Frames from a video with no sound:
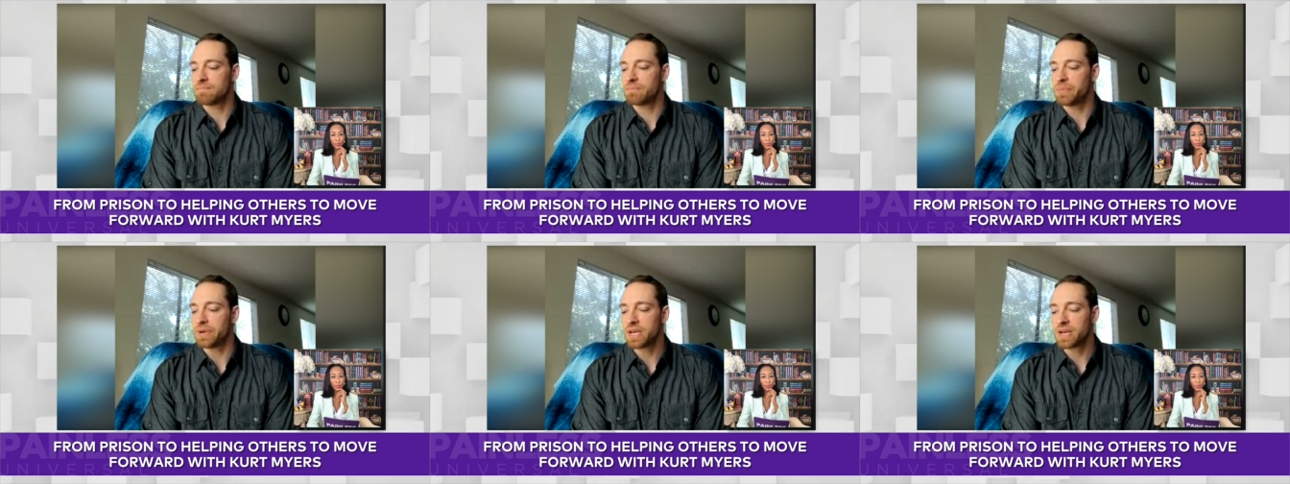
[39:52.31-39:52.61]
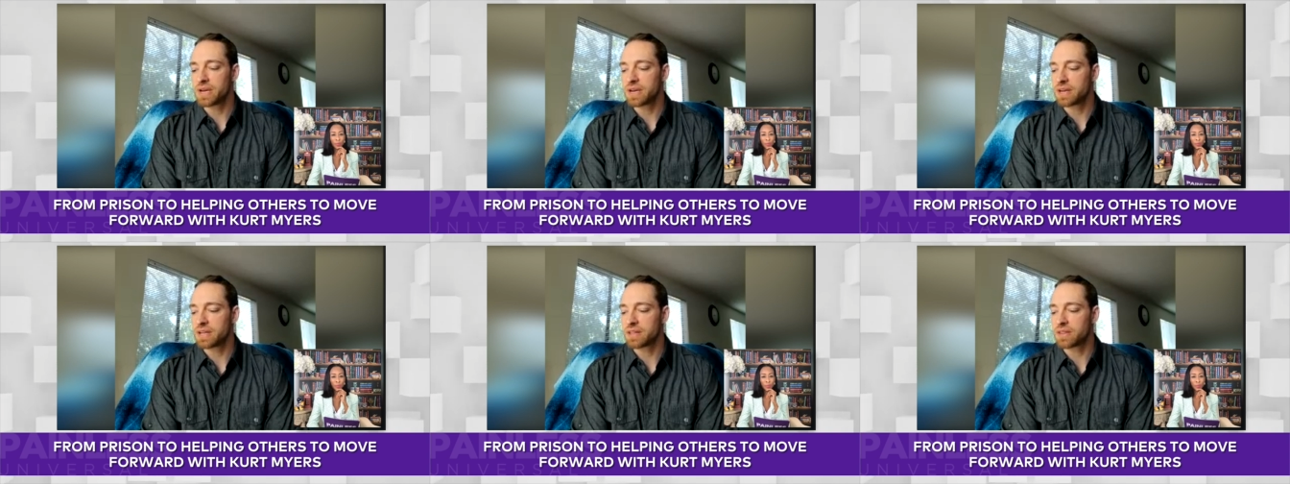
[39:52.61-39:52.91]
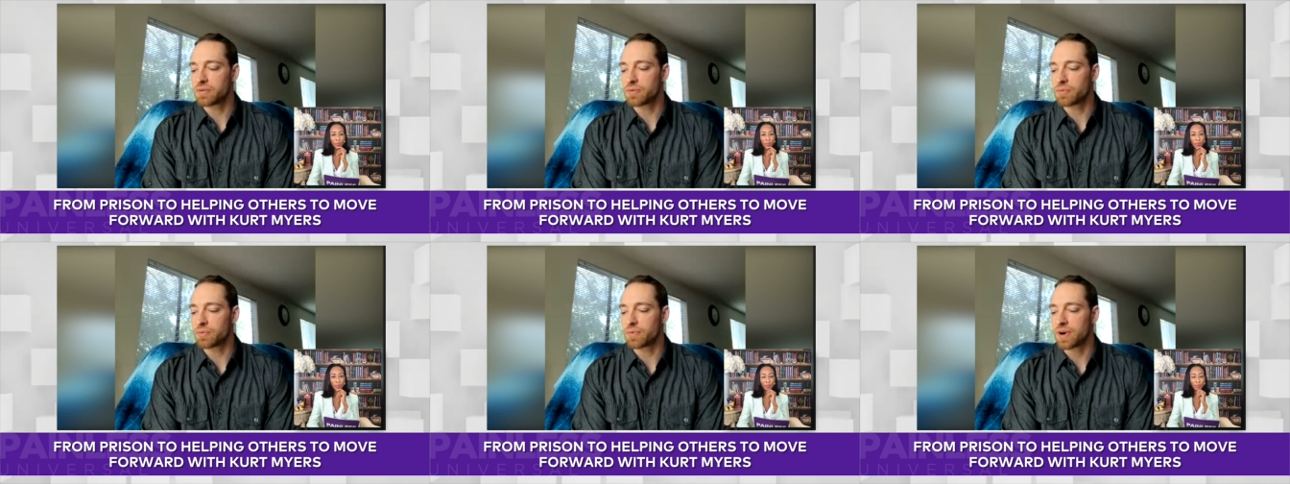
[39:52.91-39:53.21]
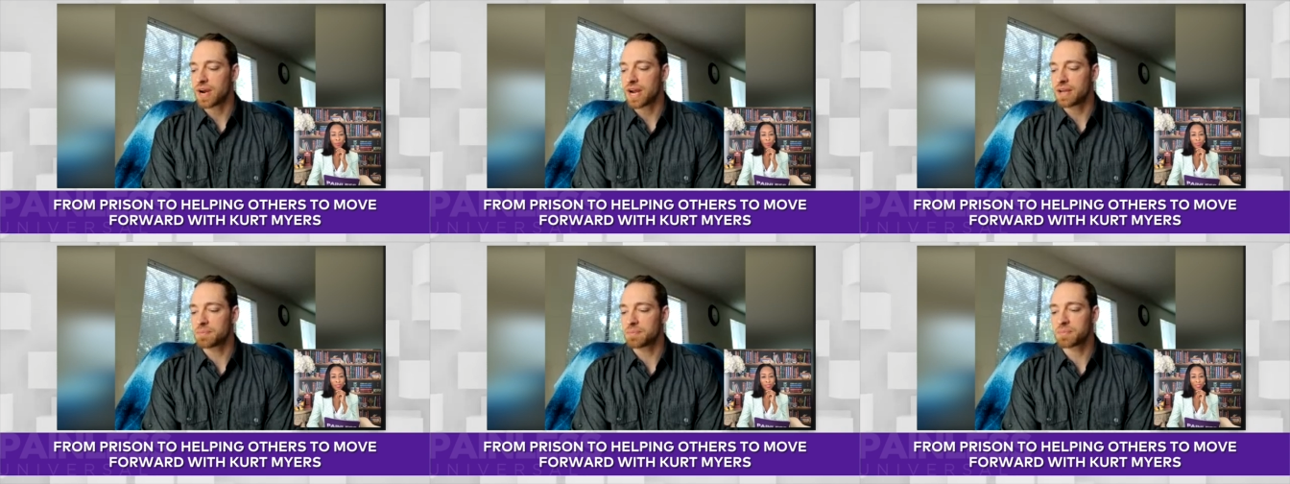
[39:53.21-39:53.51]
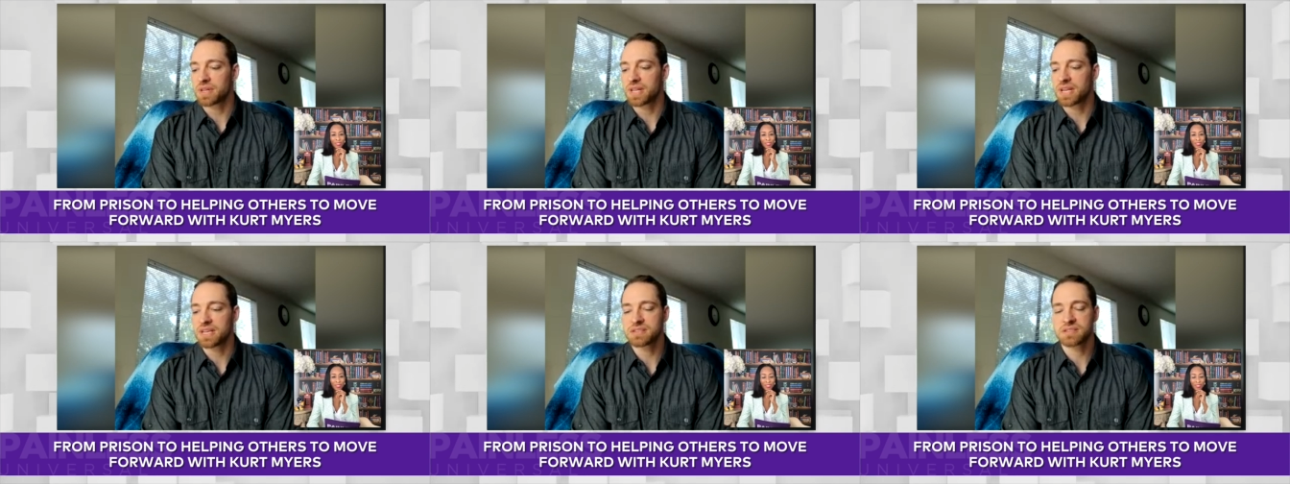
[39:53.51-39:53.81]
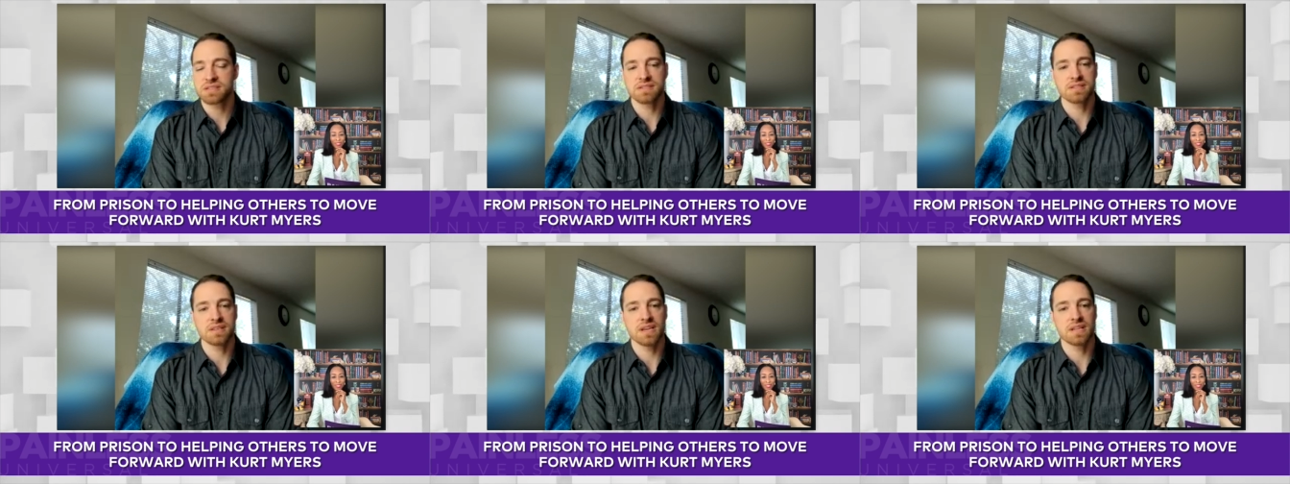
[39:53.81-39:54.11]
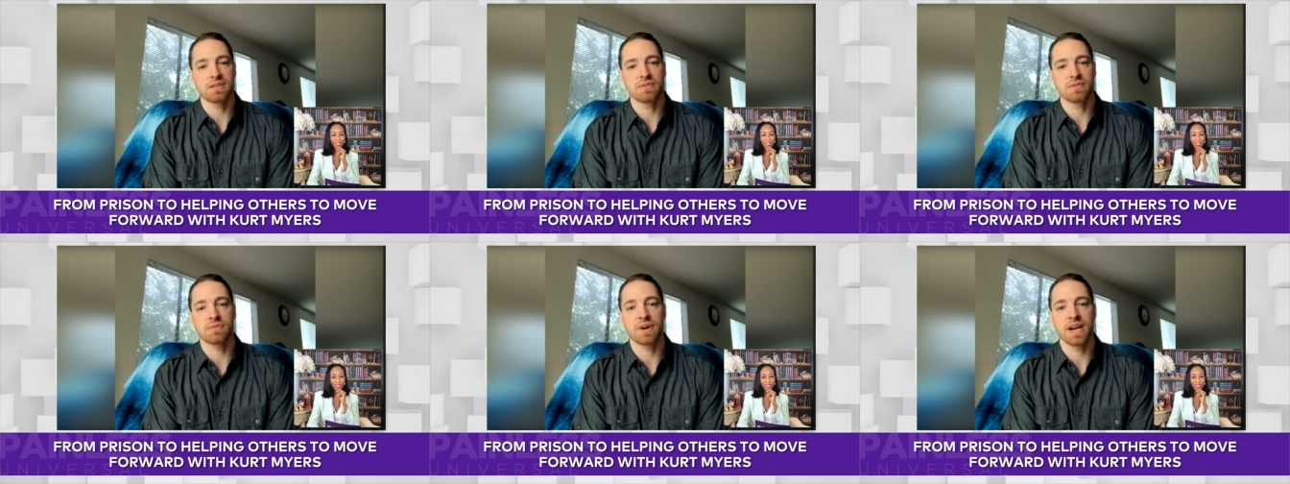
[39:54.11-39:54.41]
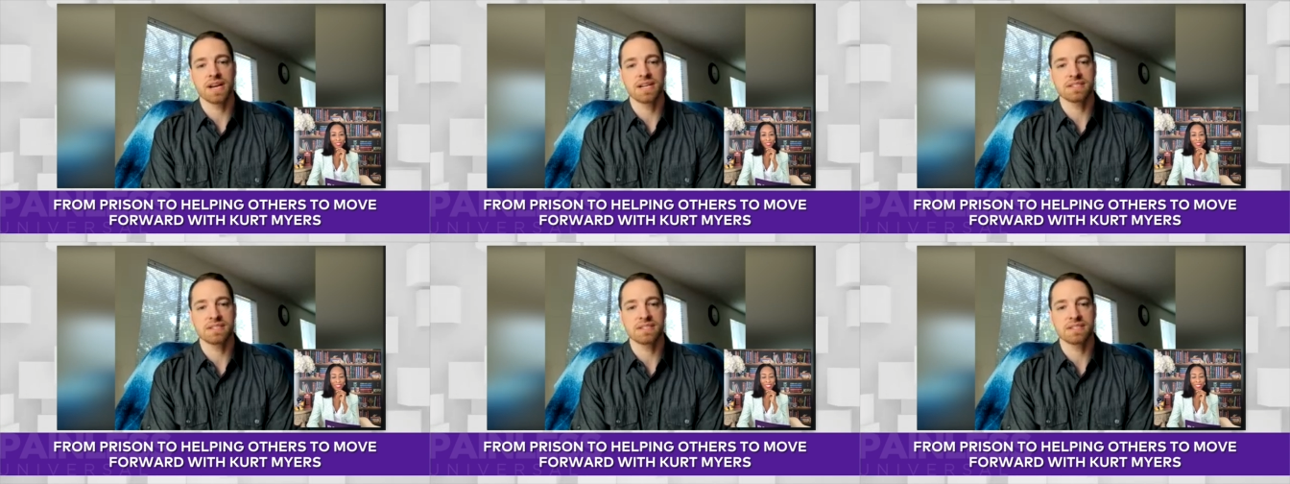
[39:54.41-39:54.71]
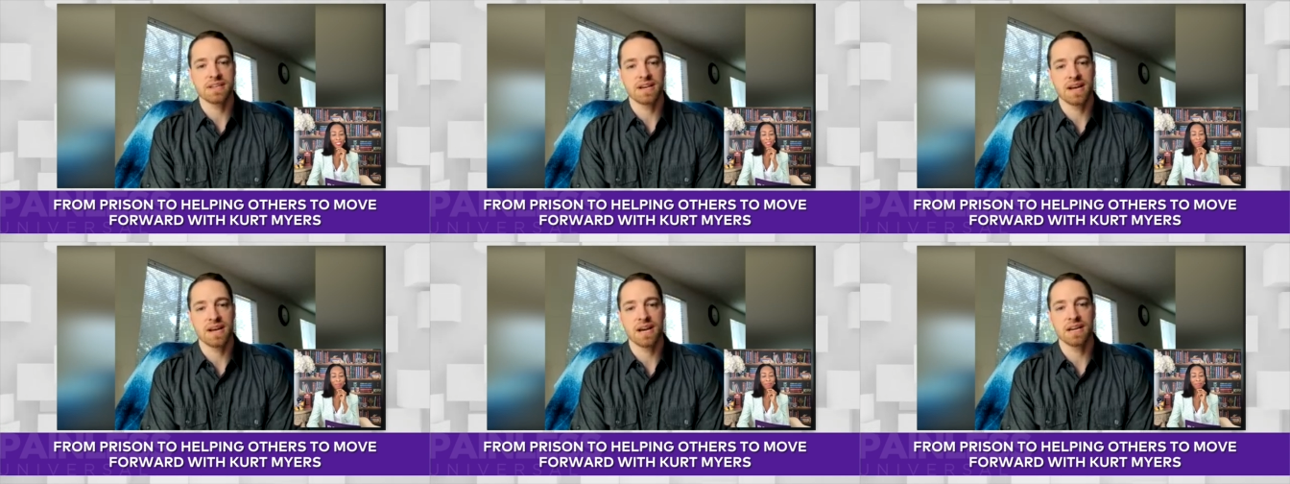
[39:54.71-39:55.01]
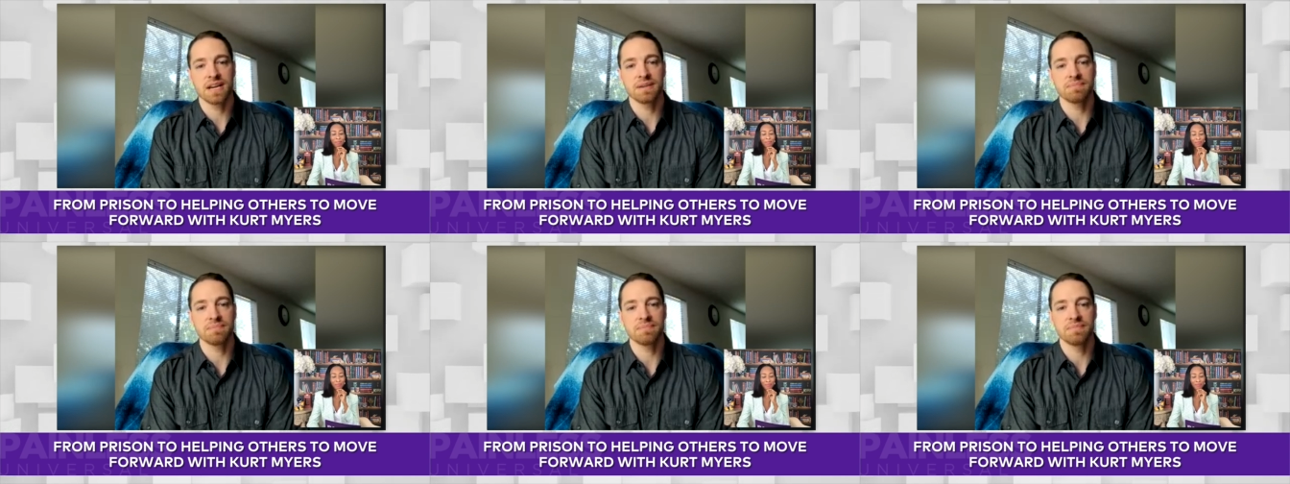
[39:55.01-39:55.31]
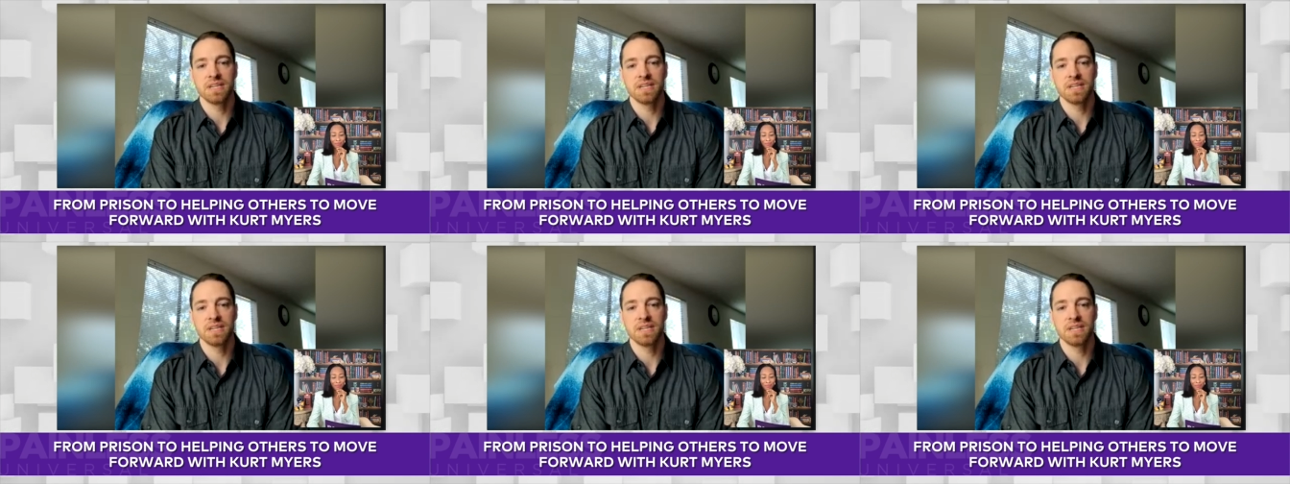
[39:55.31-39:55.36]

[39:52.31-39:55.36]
being in the right places at the right time,